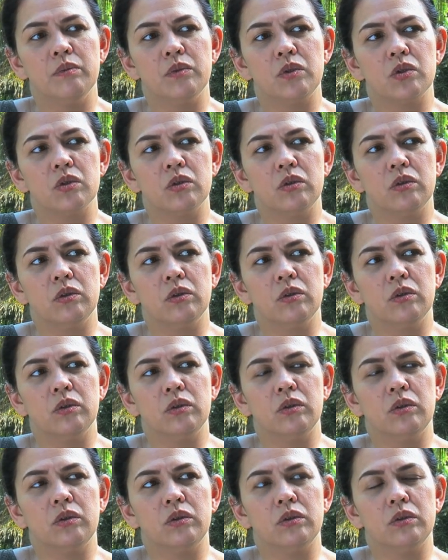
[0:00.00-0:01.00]

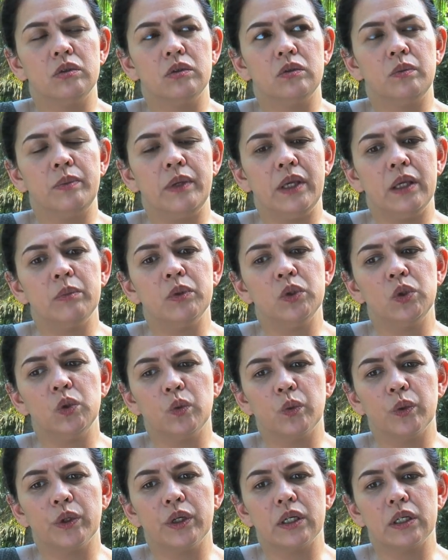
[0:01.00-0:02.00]
So to be able to
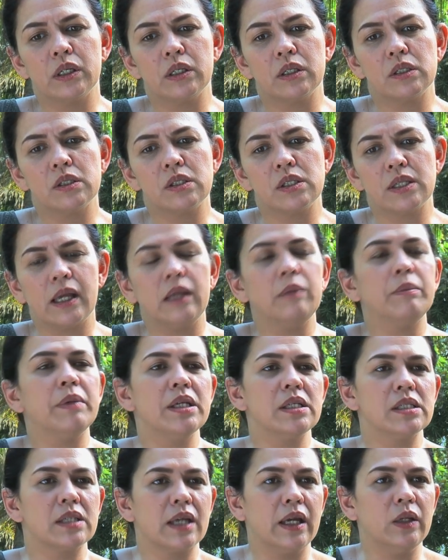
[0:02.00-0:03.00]
work side
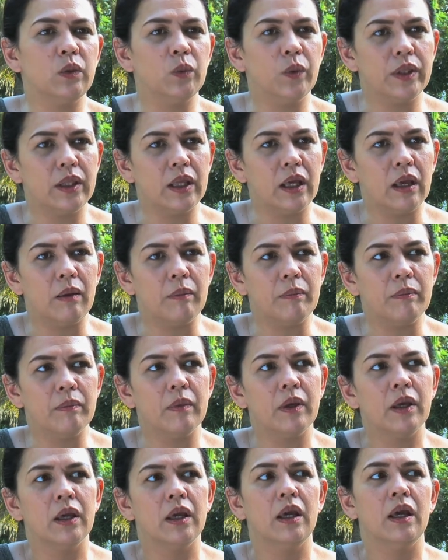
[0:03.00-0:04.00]
by side with
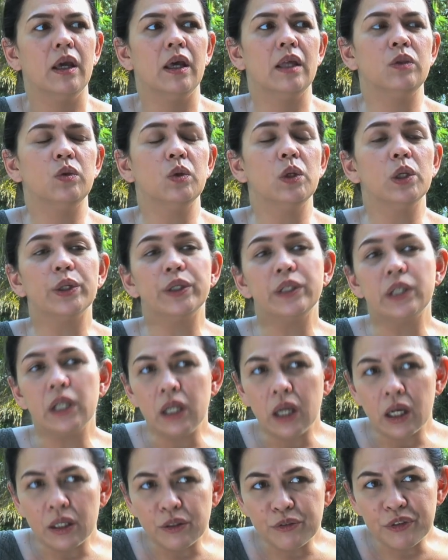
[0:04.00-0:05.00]
him and to learn a
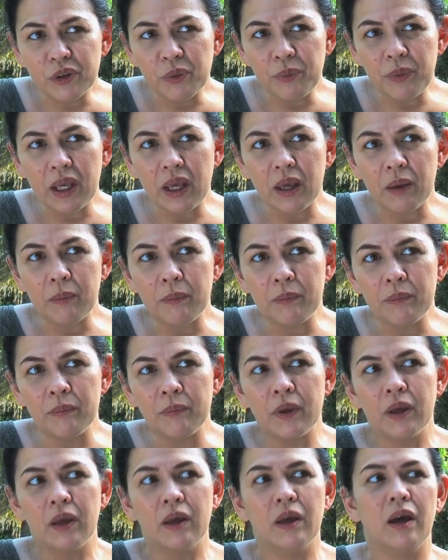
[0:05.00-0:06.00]
lot from
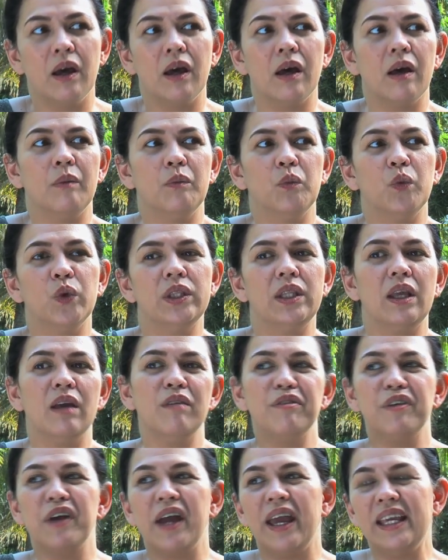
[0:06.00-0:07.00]
him,
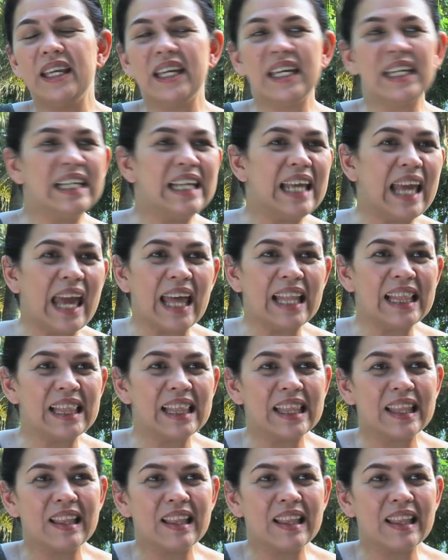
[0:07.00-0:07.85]
whatever I can get,